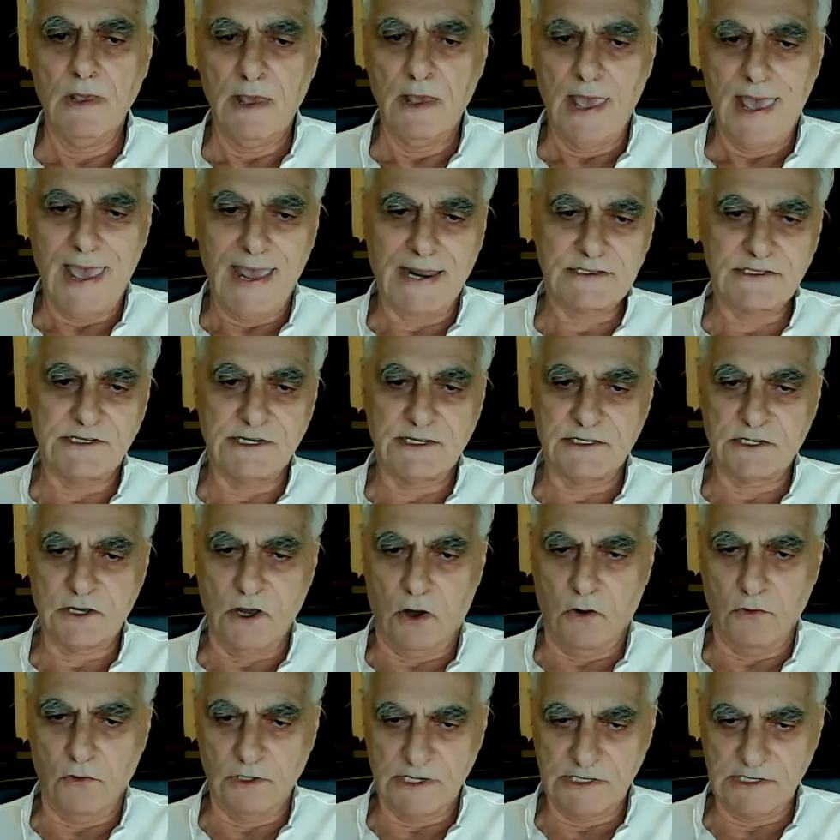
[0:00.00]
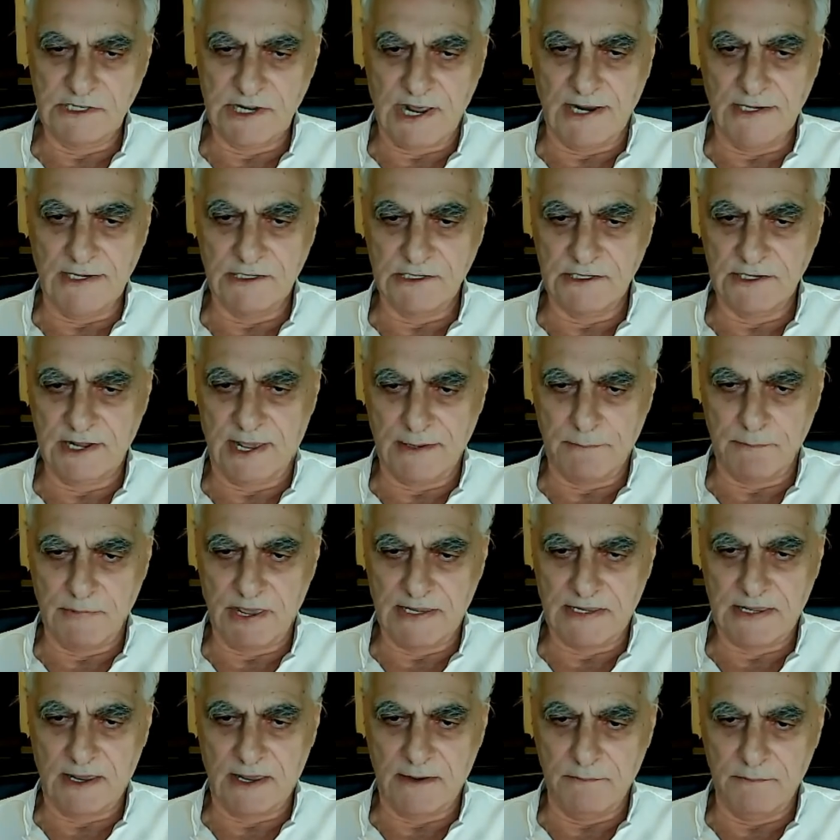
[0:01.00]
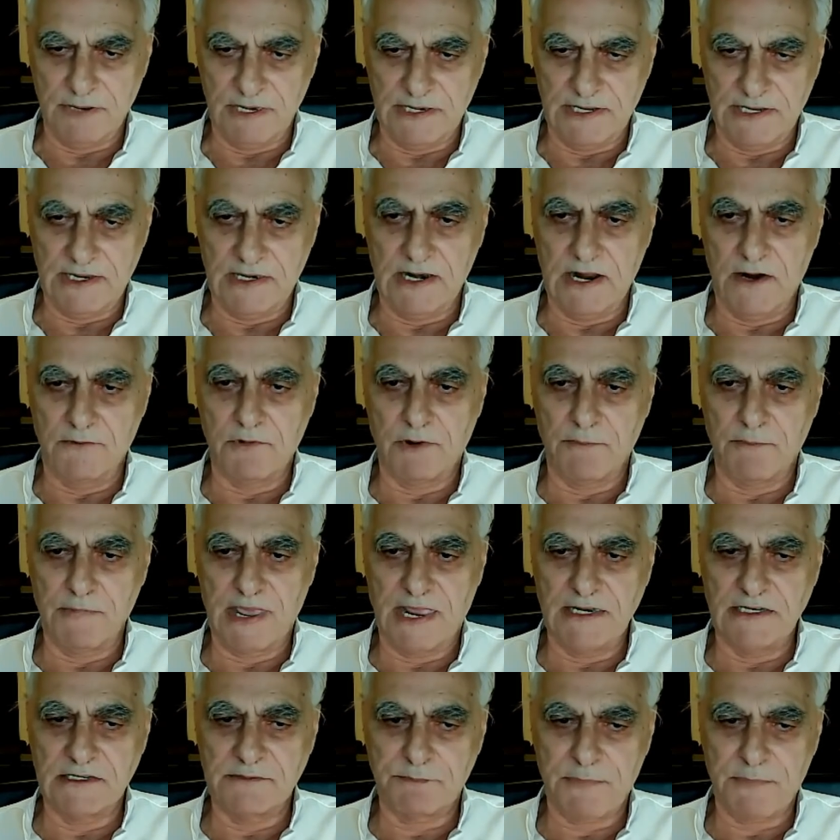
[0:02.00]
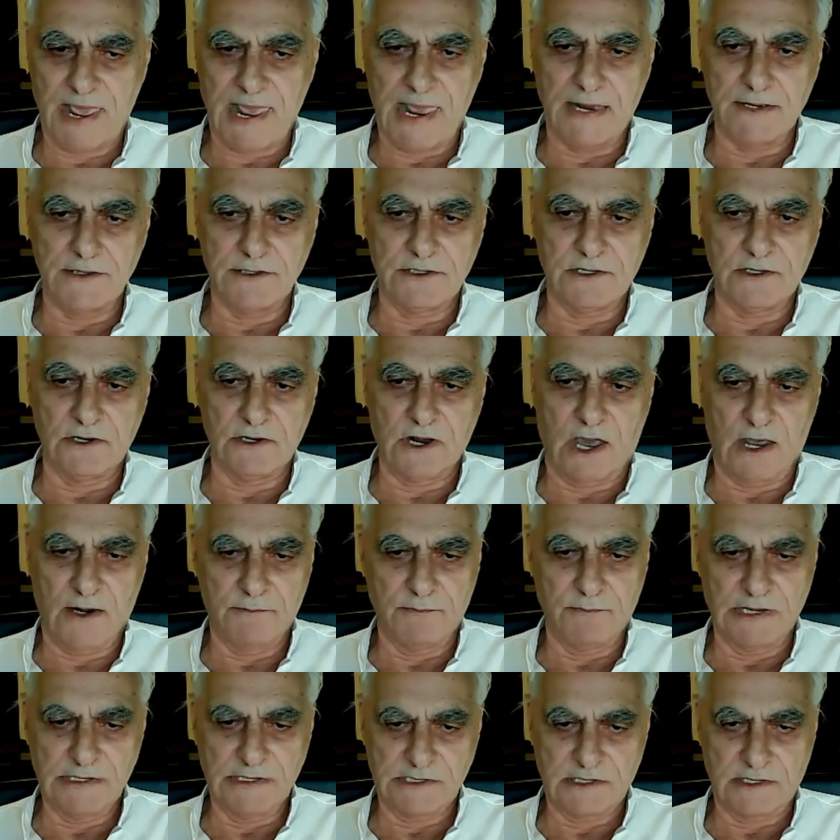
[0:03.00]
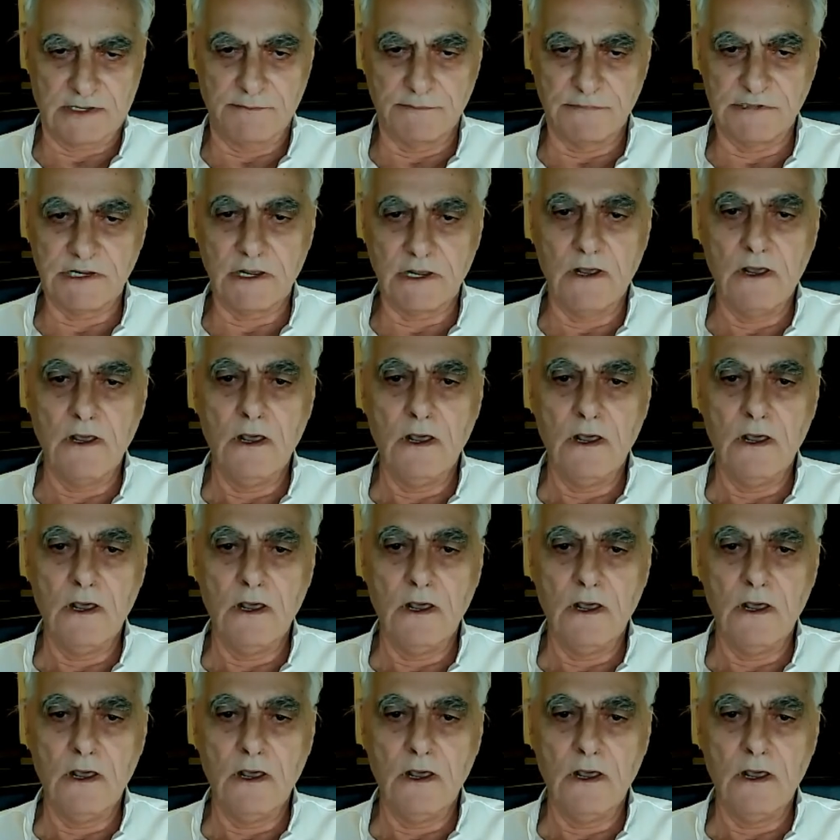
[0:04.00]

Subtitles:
Access to holy sites like Mecca and Medina remains banned to non-Muslims.